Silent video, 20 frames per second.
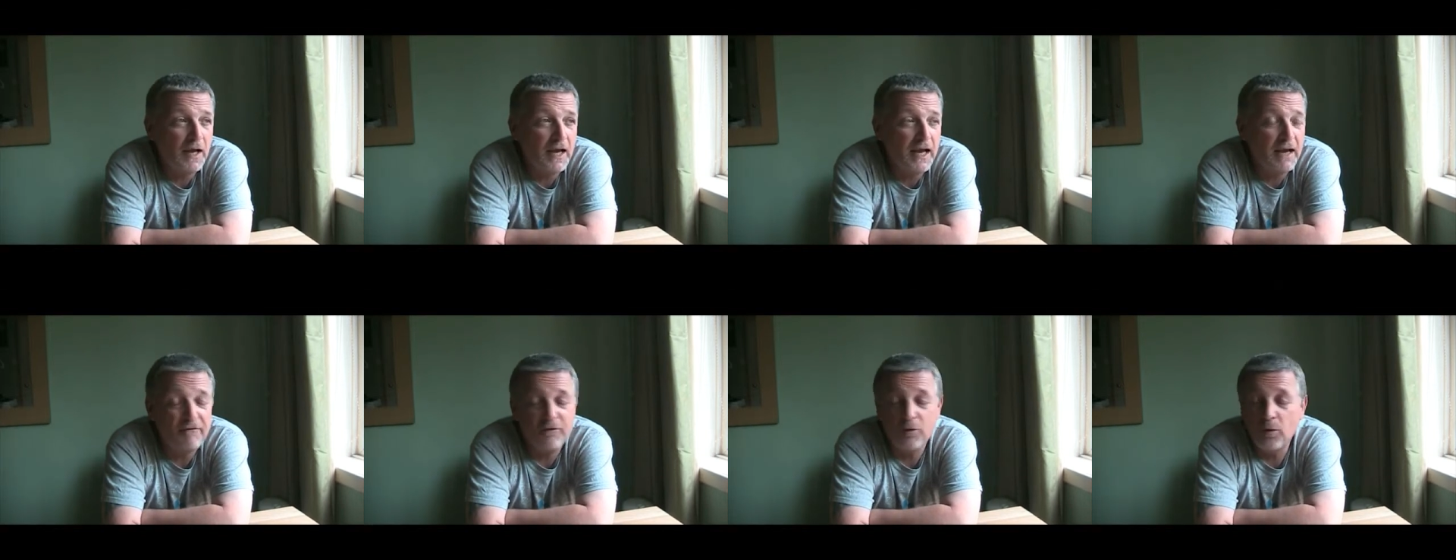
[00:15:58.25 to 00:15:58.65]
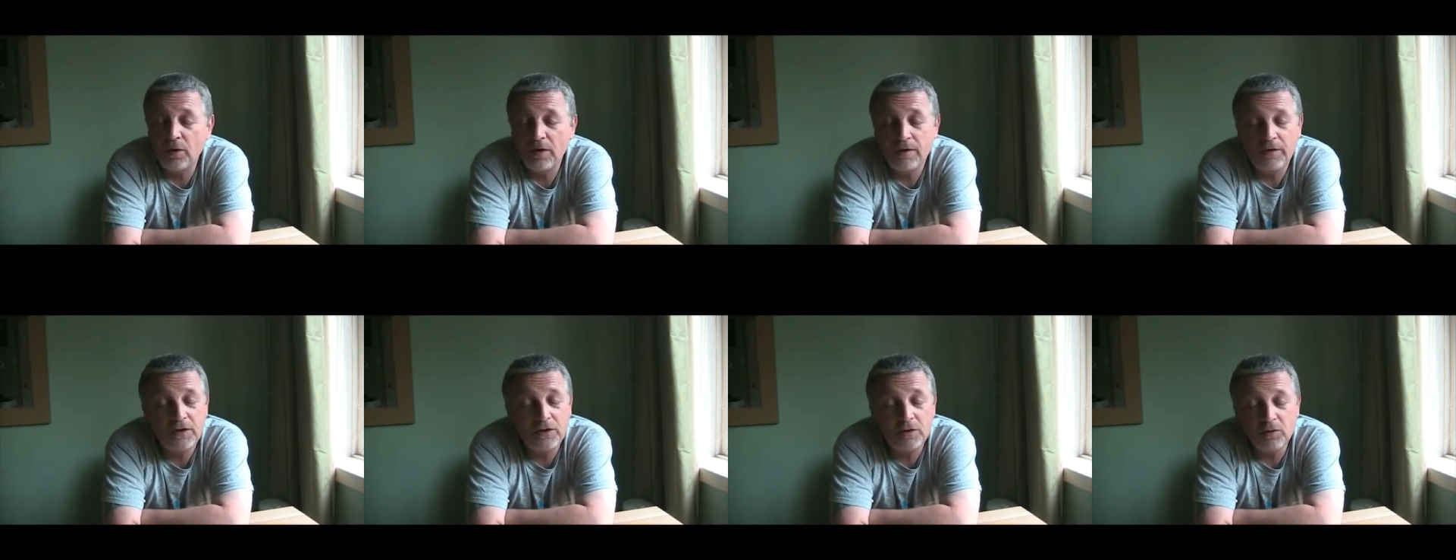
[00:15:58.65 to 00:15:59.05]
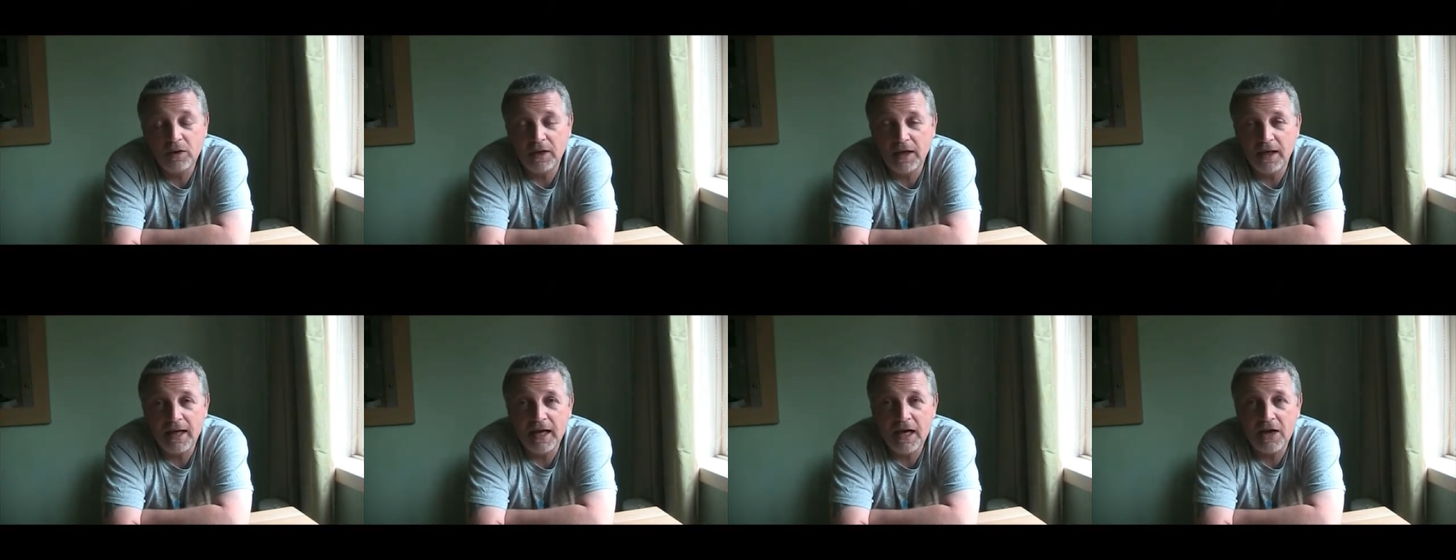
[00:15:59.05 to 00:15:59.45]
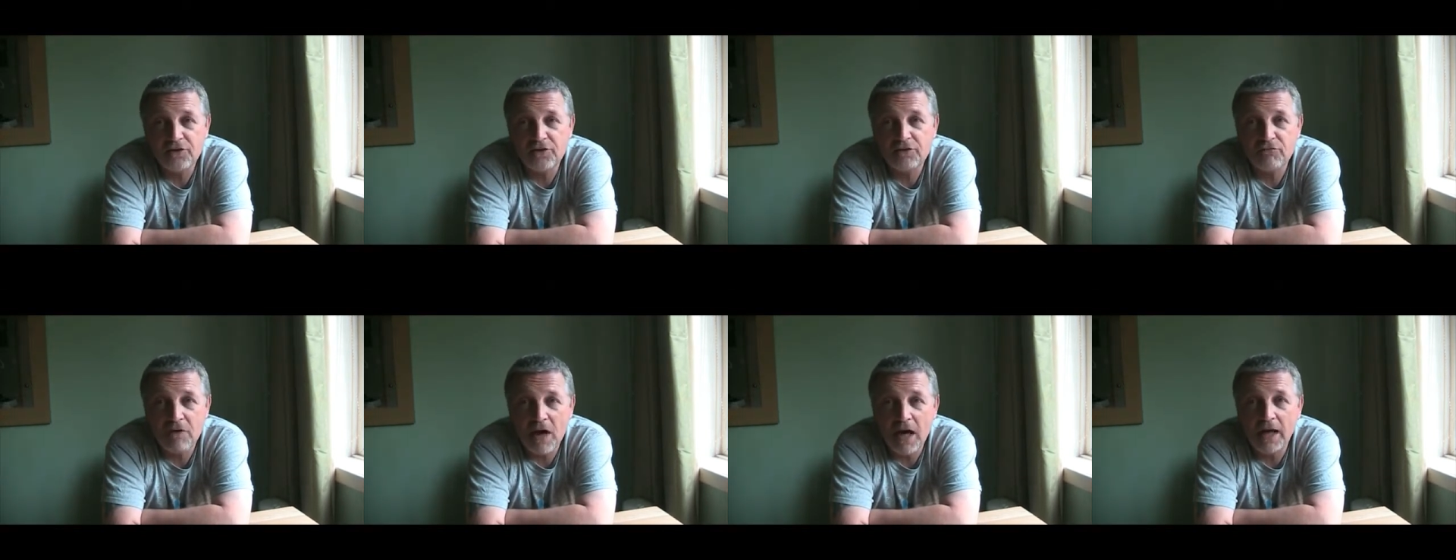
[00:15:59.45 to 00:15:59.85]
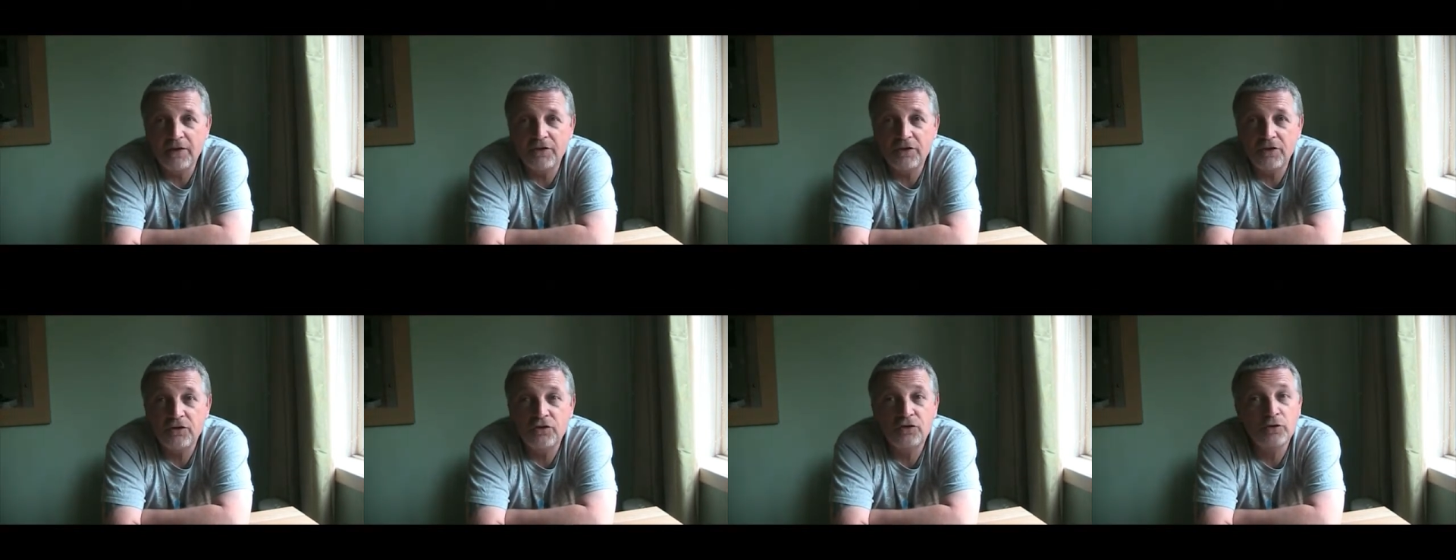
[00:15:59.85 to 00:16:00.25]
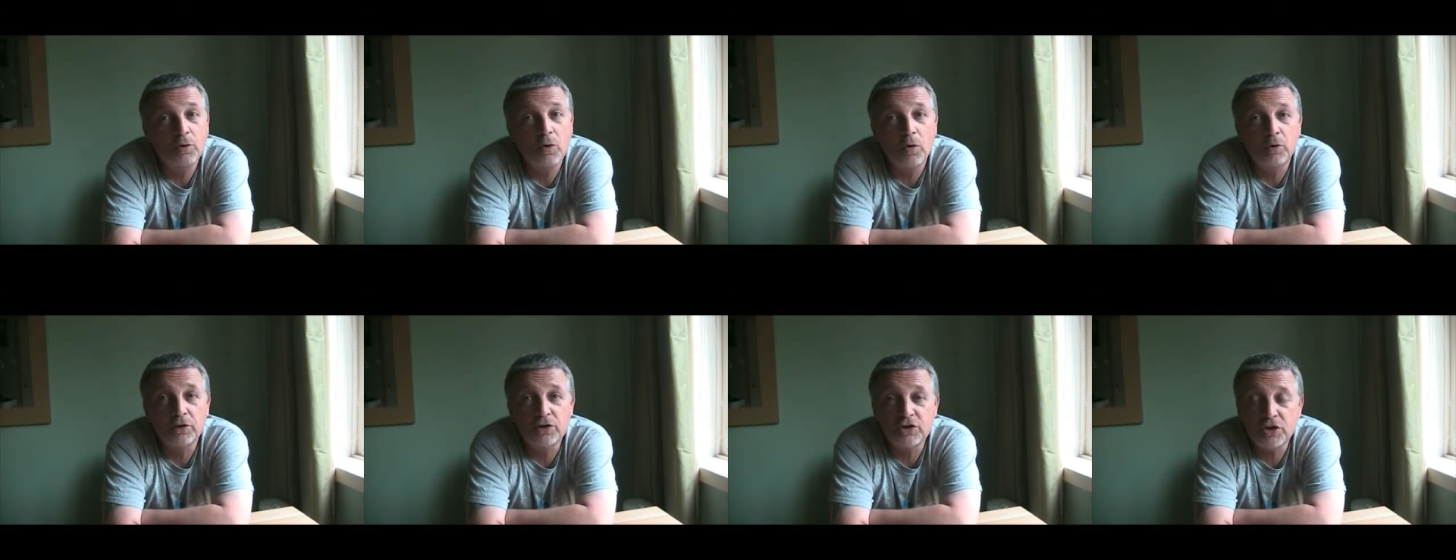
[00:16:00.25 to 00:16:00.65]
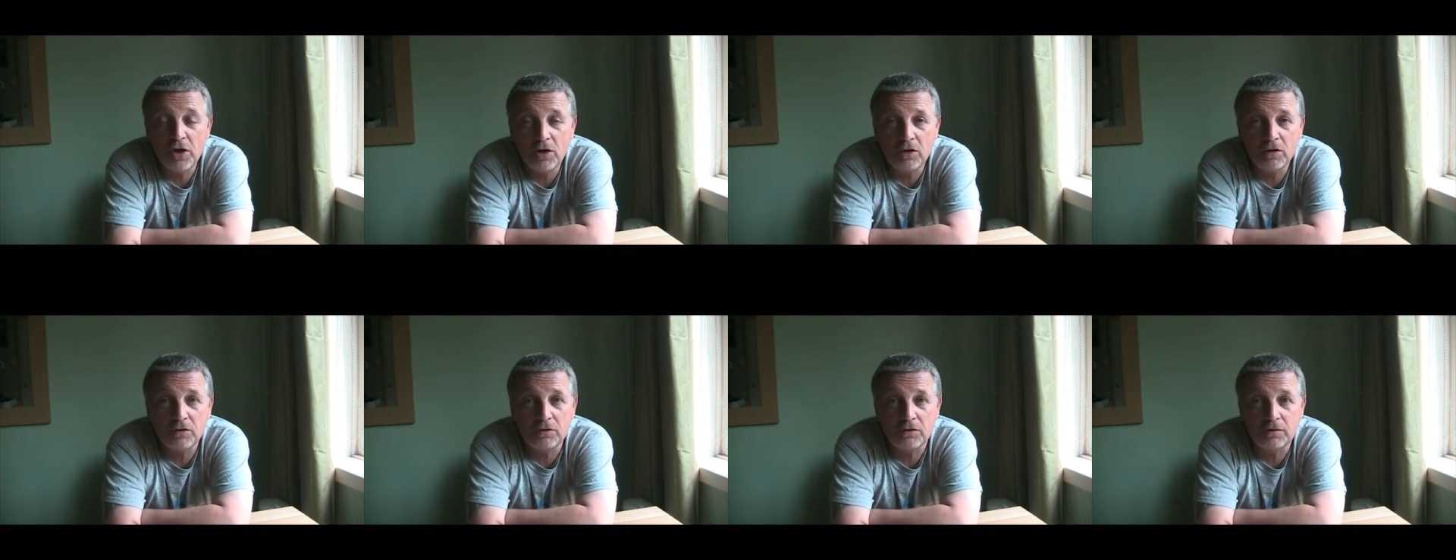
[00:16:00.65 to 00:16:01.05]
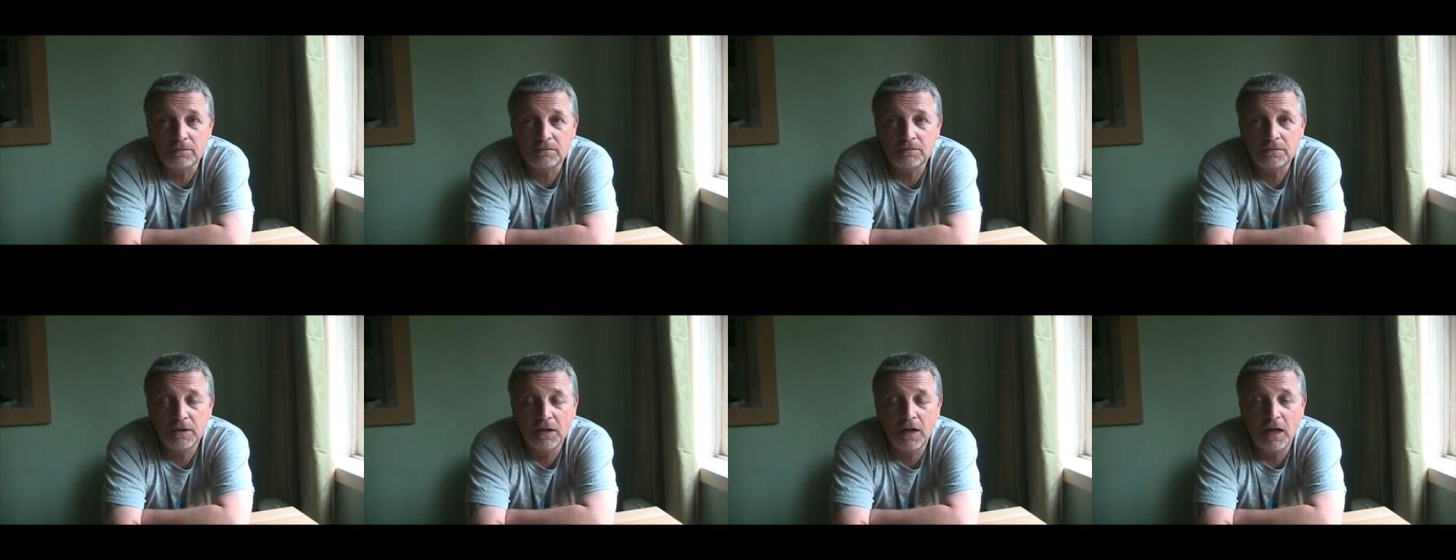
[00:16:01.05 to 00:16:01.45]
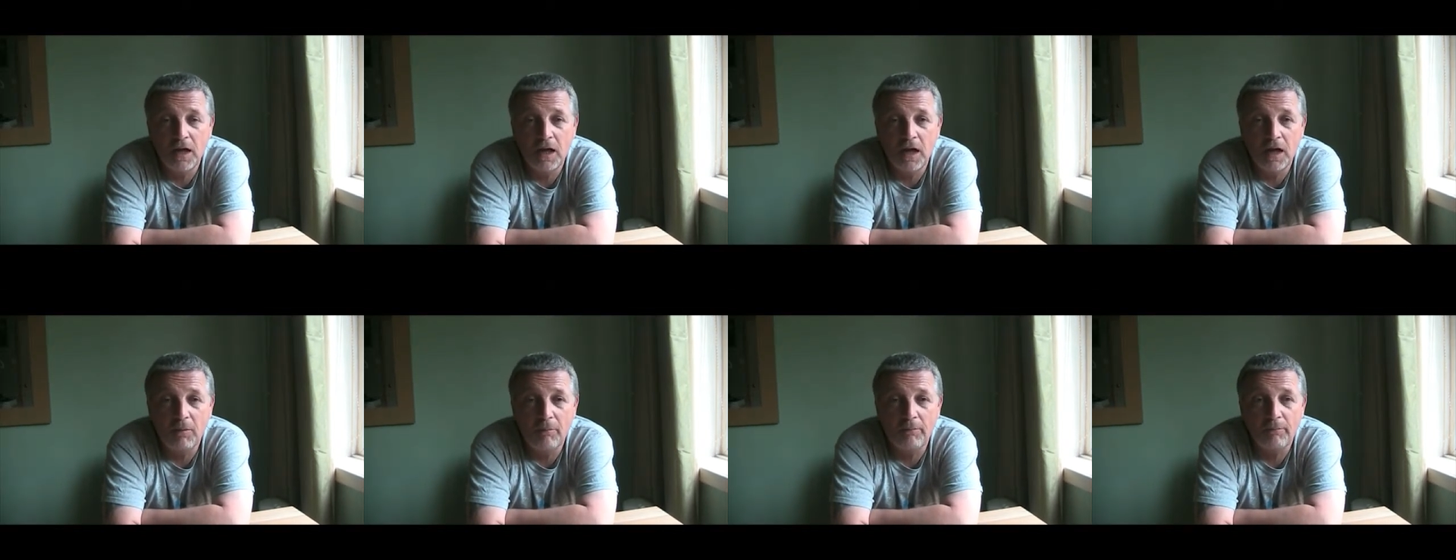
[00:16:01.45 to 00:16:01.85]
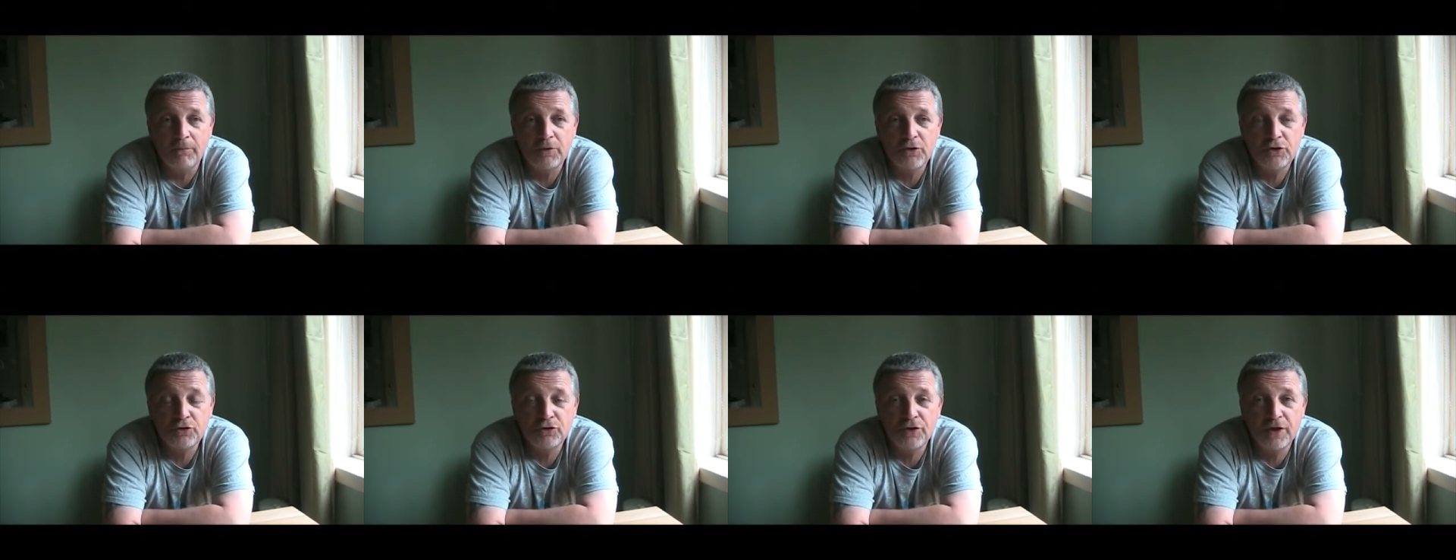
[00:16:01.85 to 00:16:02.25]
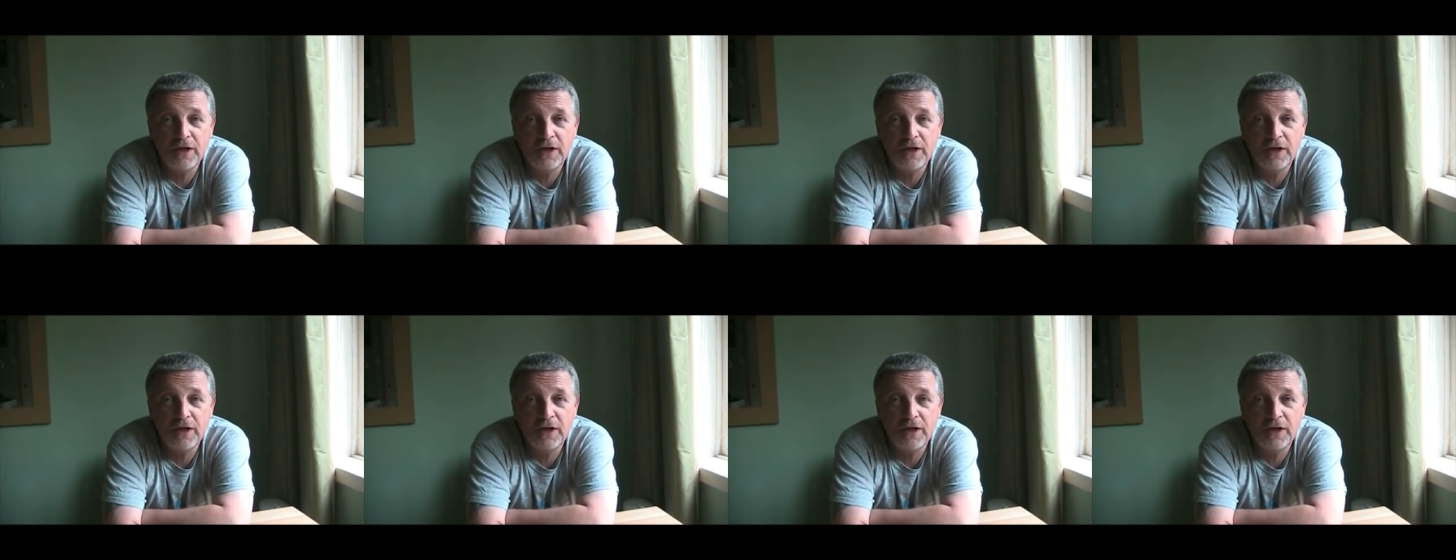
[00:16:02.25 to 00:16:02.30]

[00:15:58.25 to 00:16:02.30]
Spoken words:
everyone in the UK has the right to own a shotgun, should